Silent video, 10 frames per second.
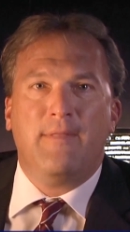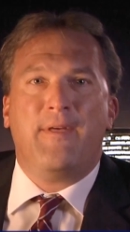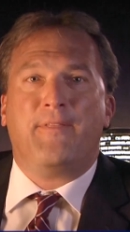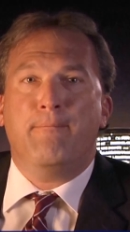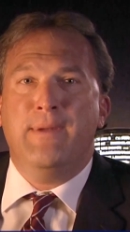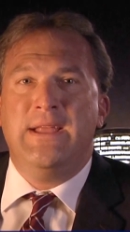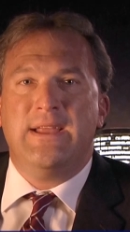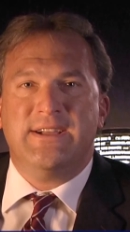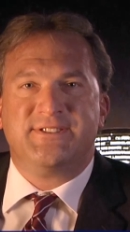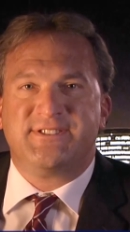that the meat
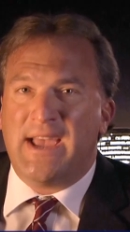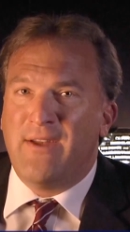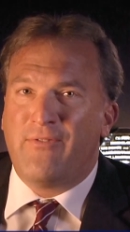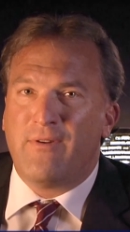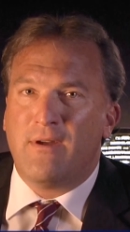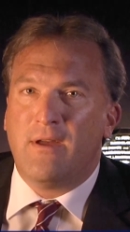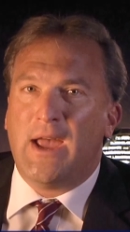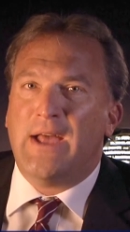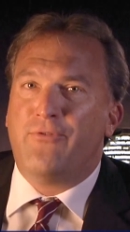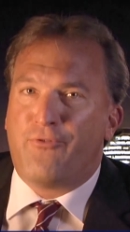is safe
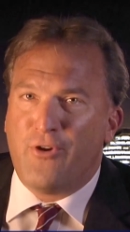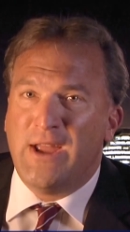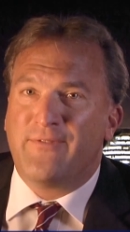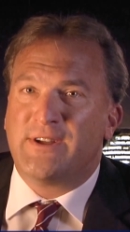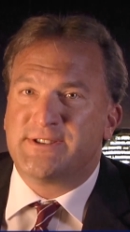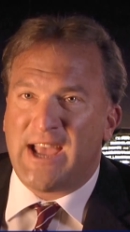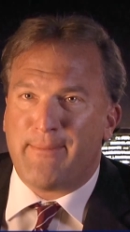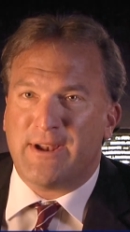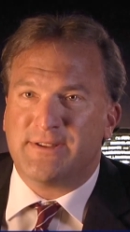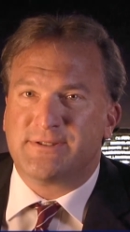and free of
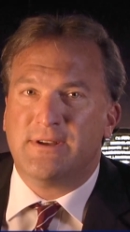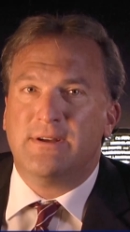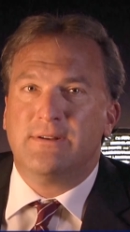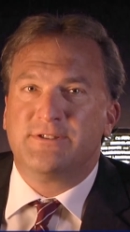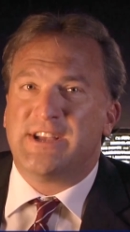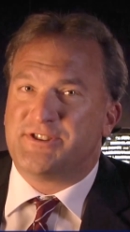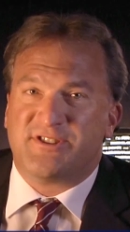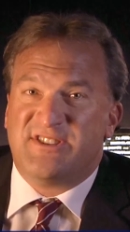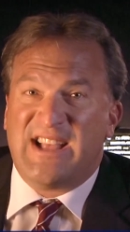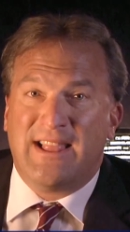contaminants such
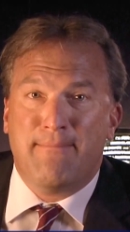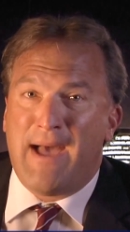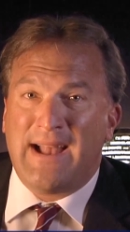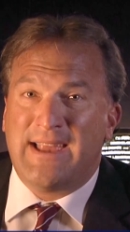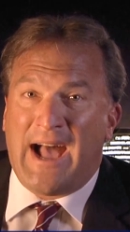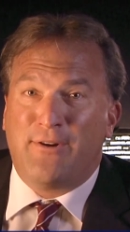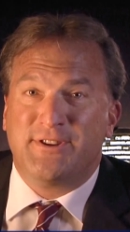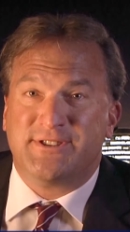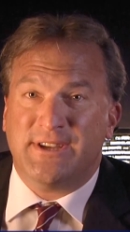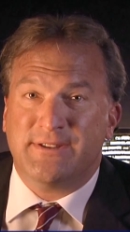as deadly mad cow
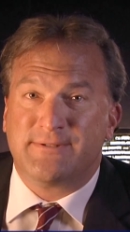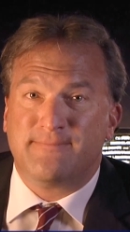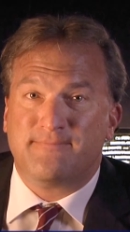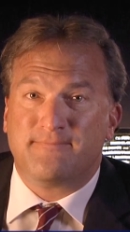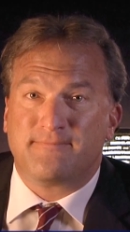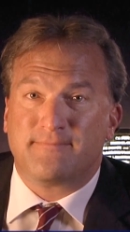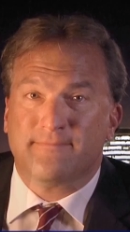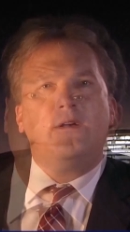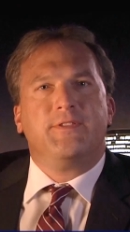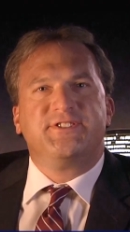disease.
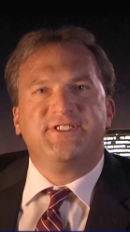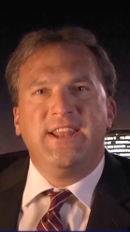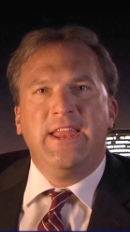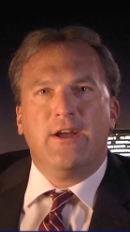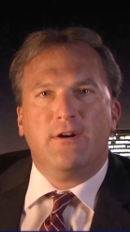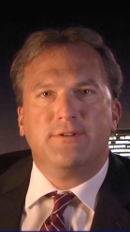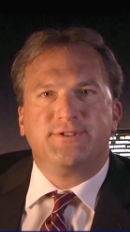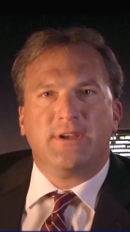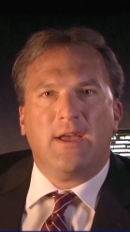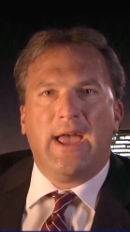The
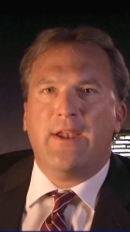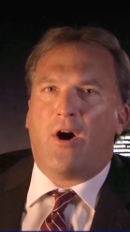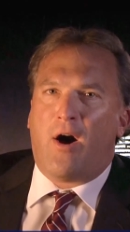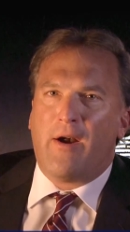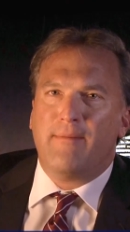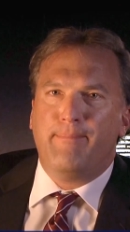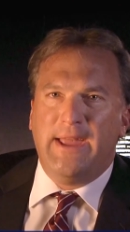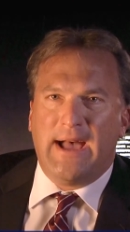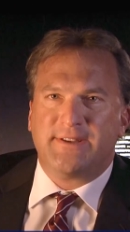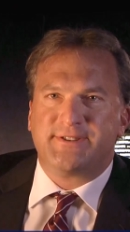CDO's and
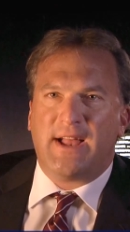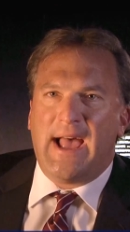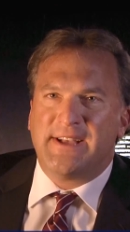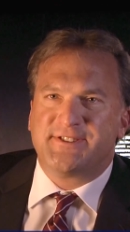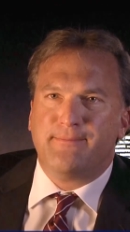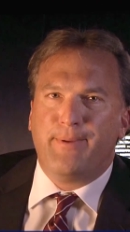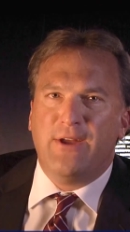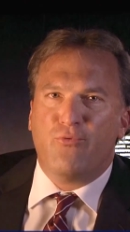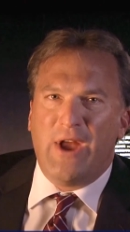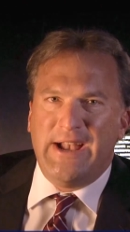RMBS that
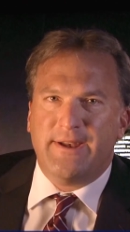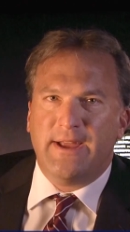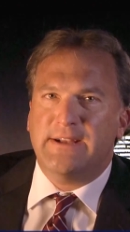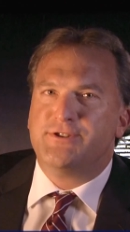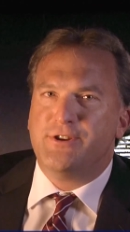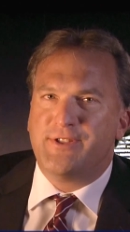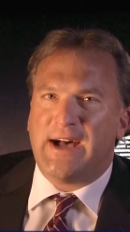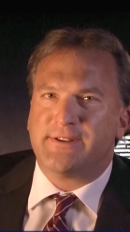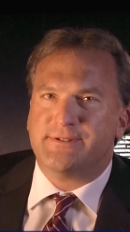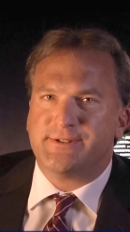S&P rated in
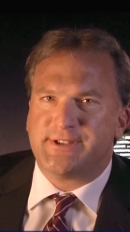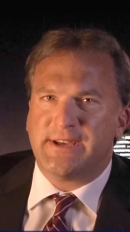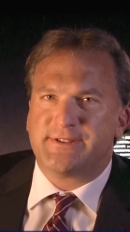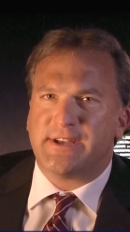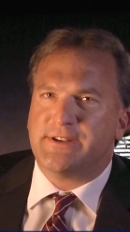2006